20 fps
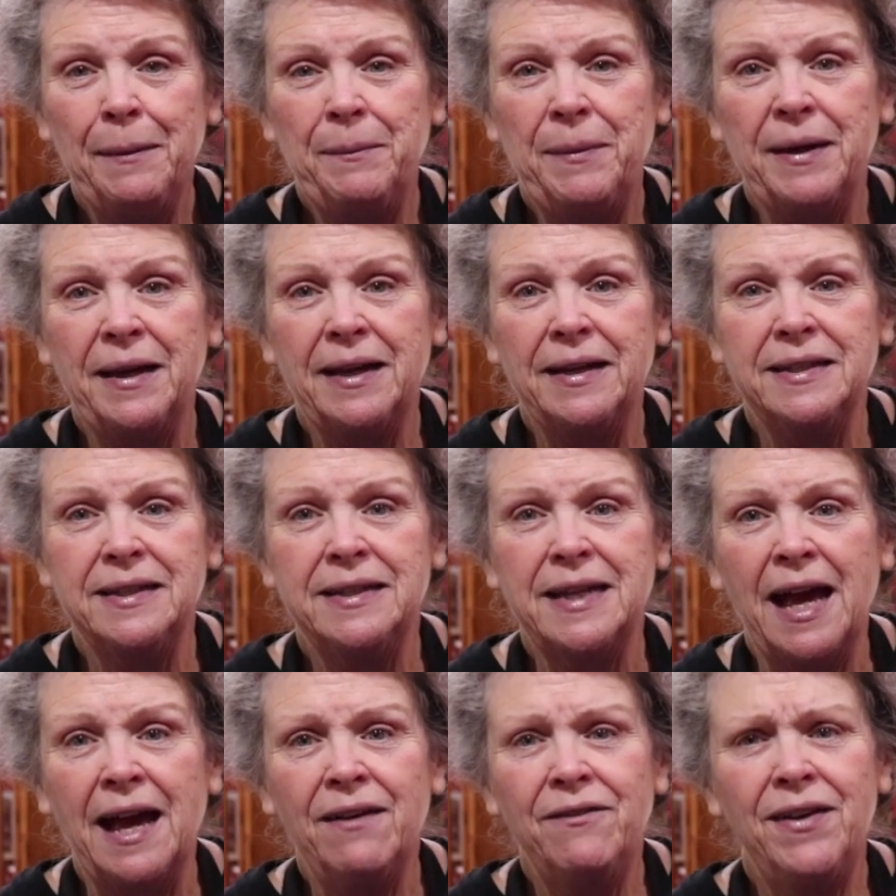but
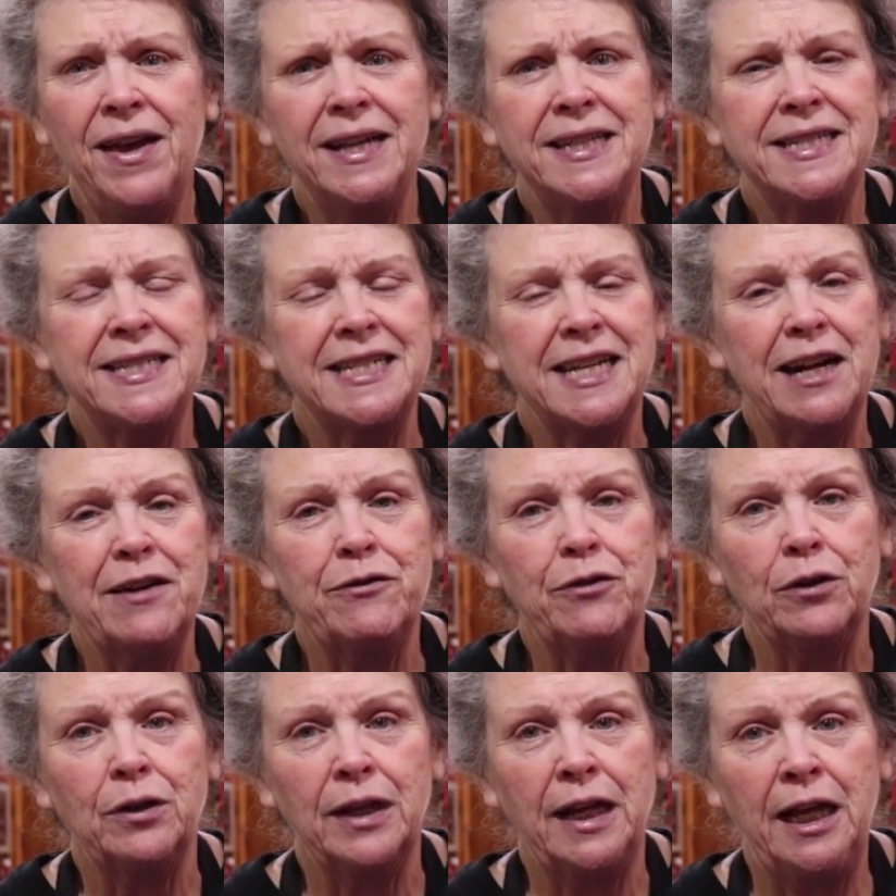I've had
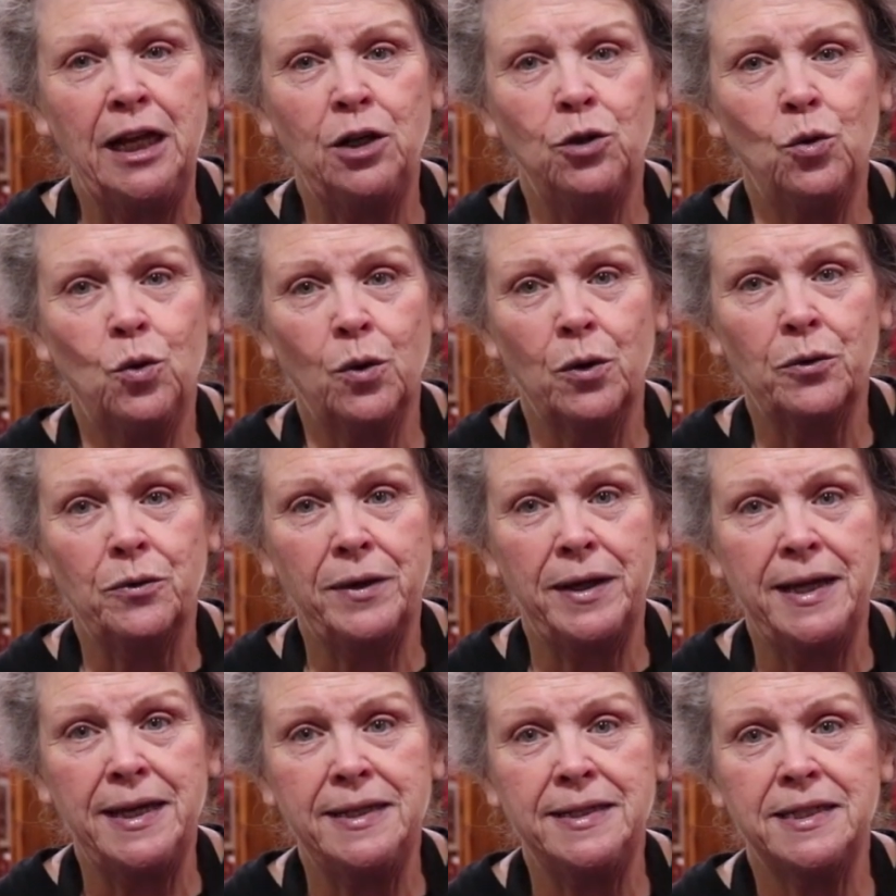several
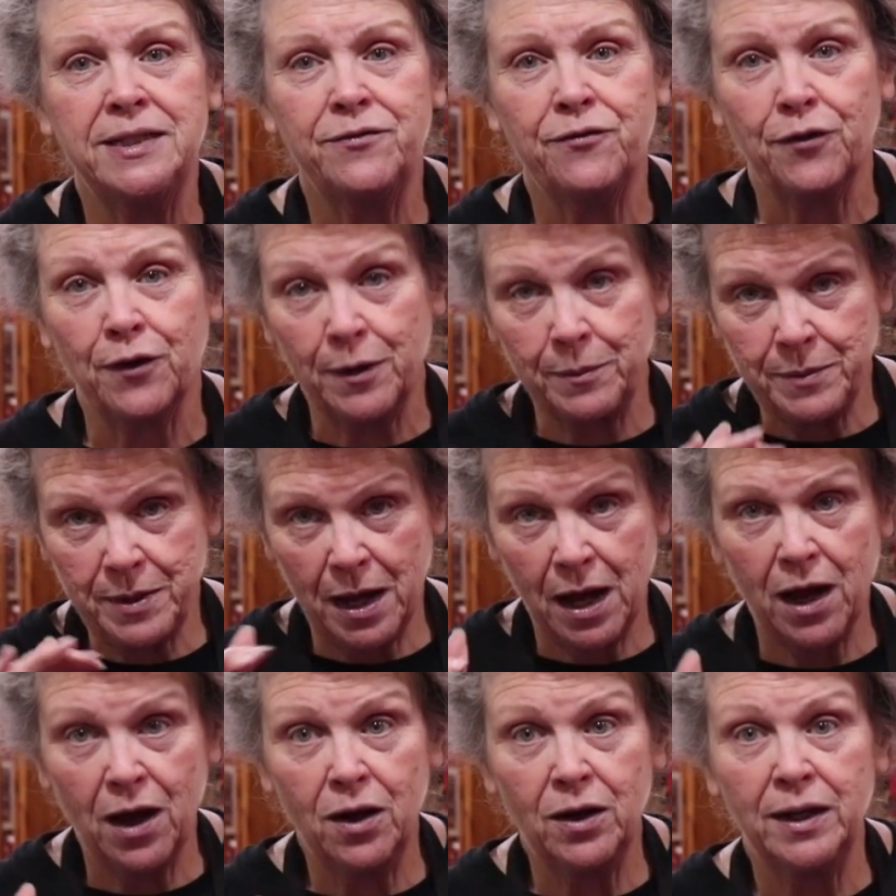inquiries from
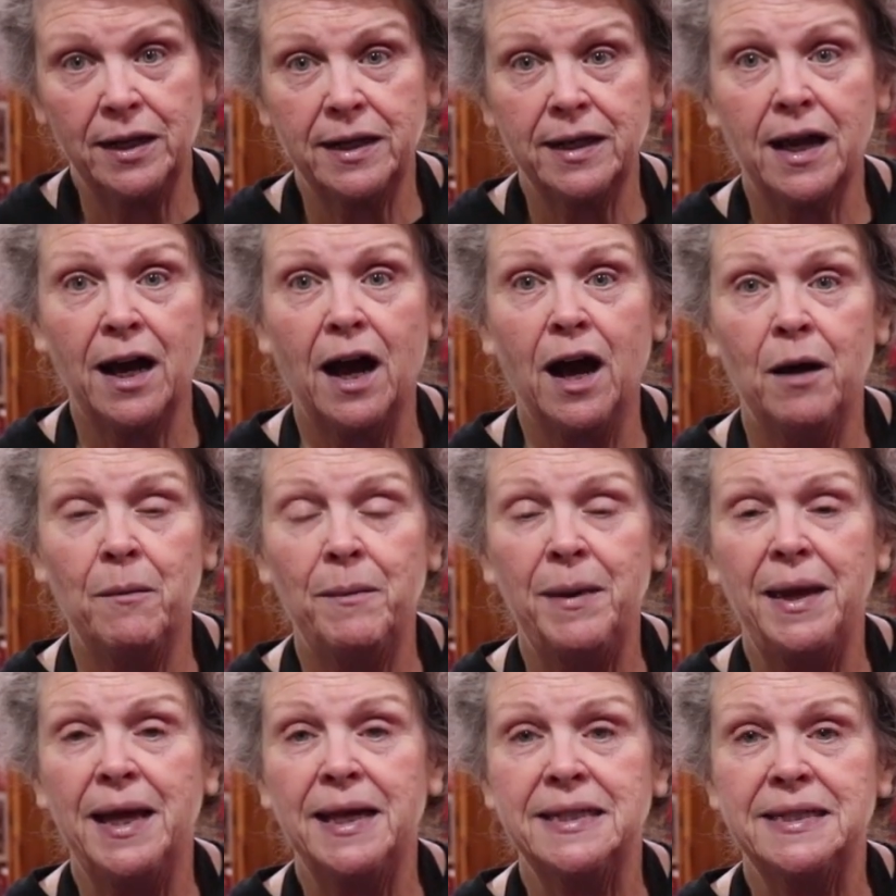y'all in
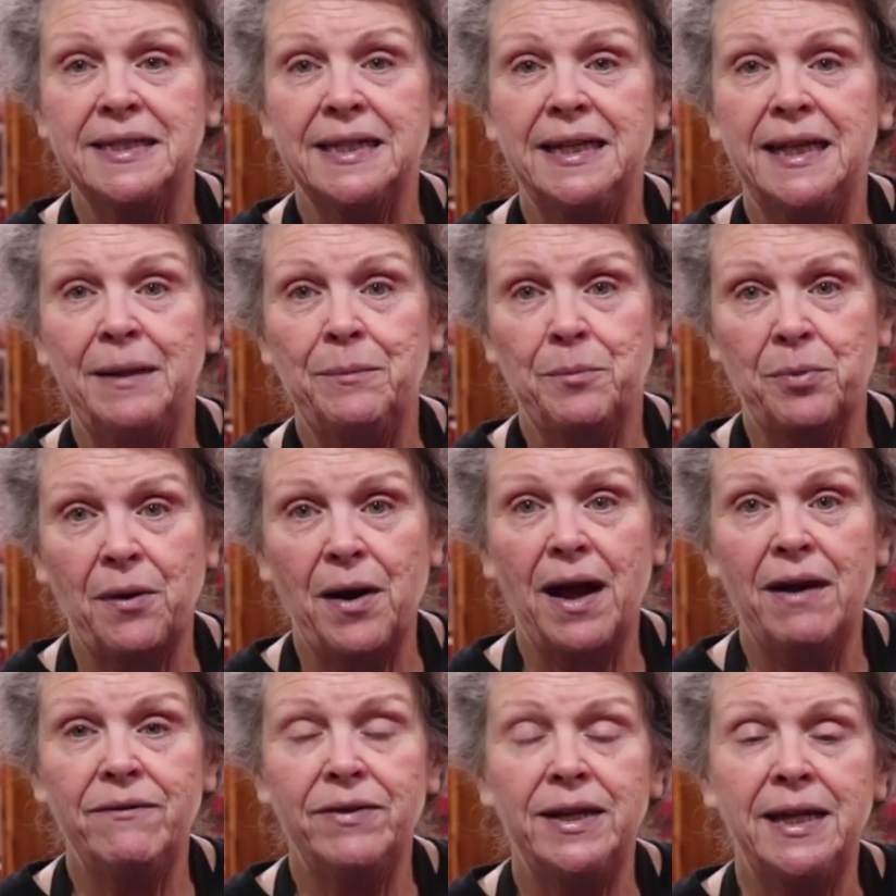comments and in
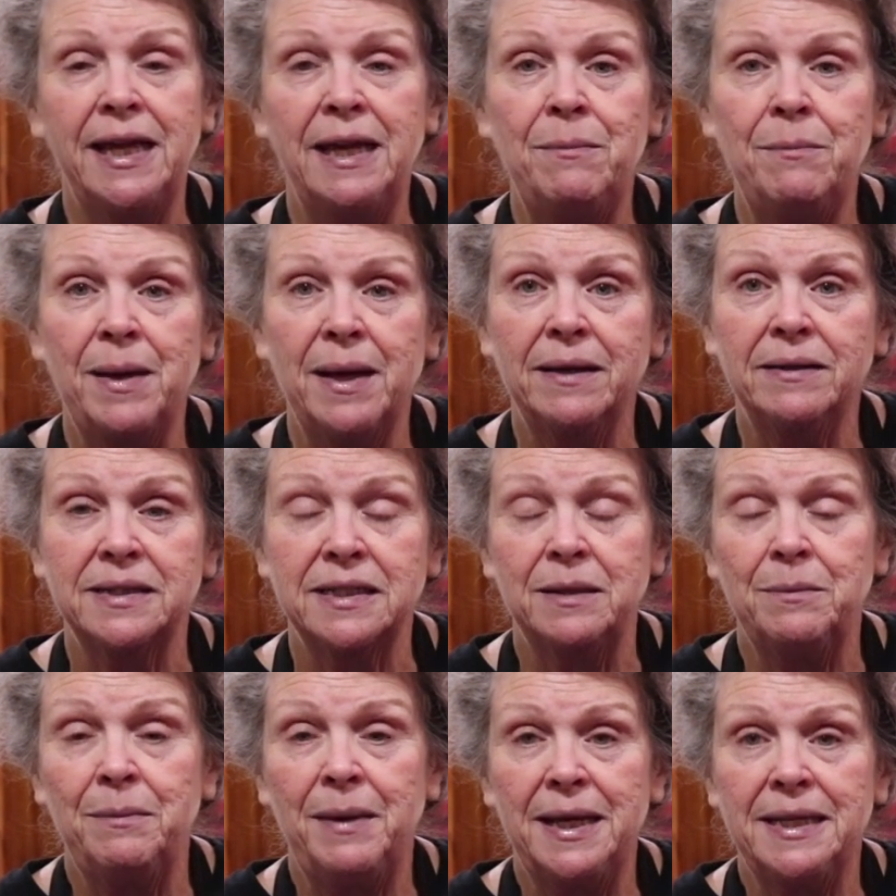private
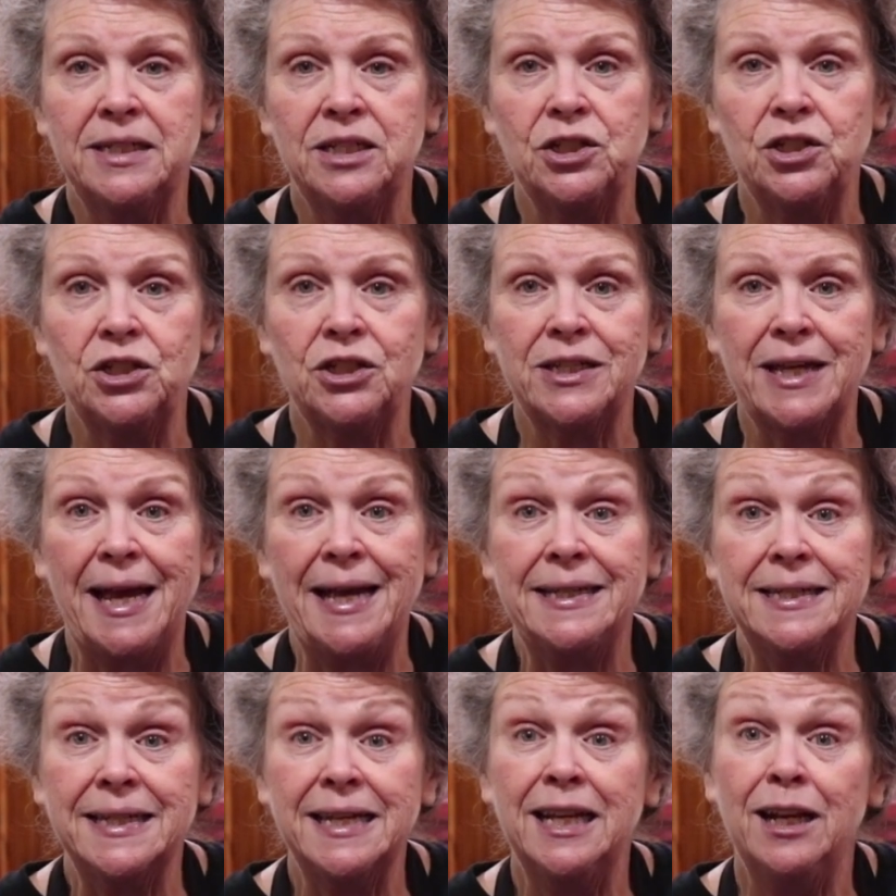emails and messages
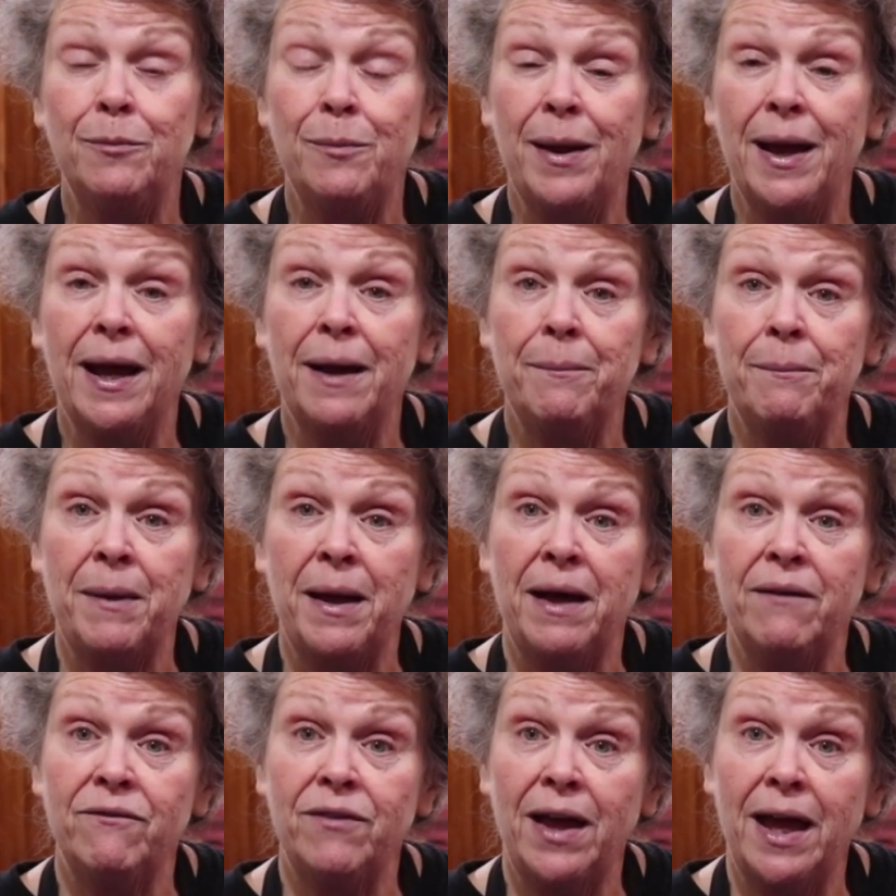asking about
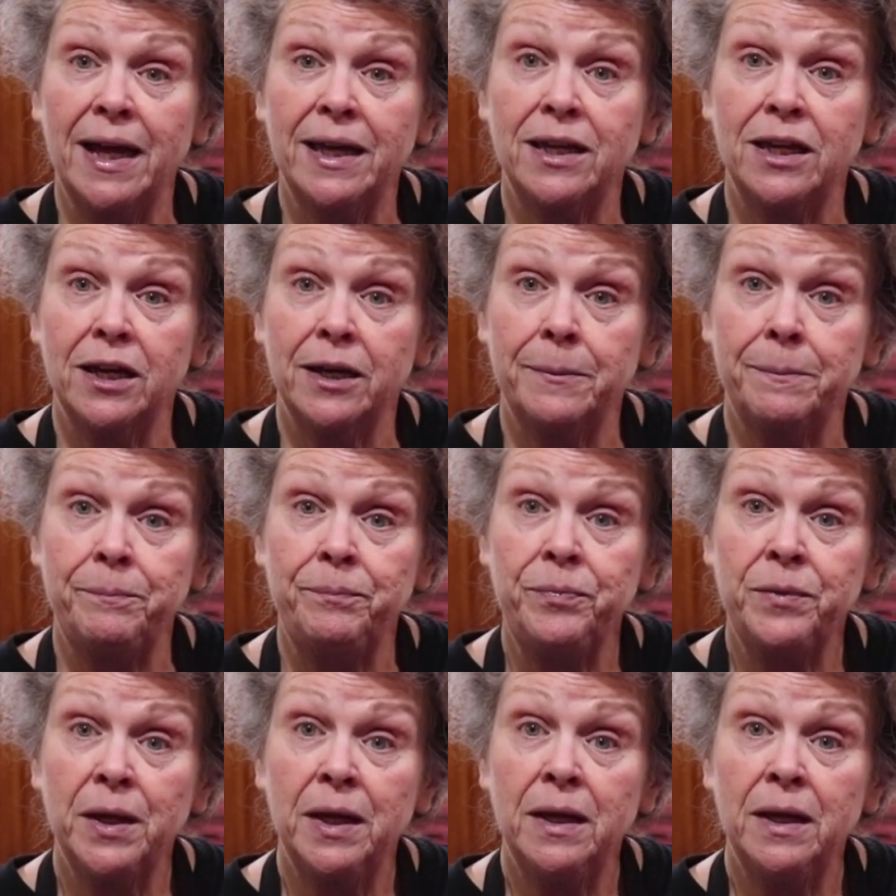my vacuum,